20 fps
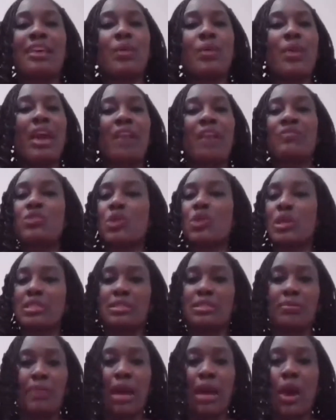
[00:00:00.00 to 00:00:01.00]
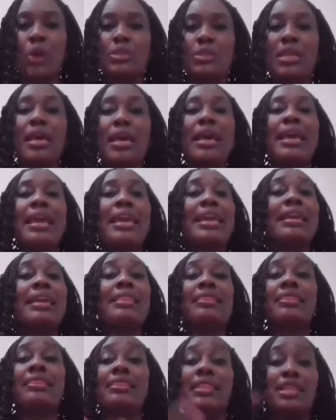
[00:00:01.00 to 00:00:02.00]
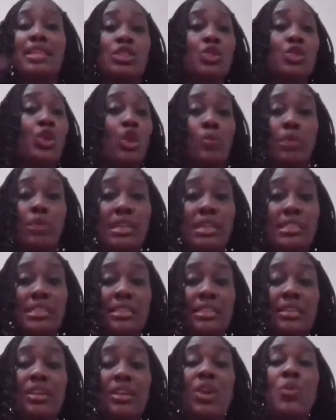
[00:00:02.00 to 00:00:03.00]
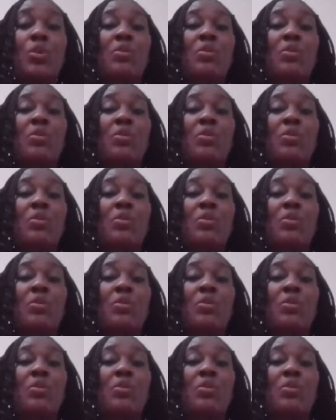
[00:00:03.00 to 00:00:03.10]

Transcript: that we have talked about in this community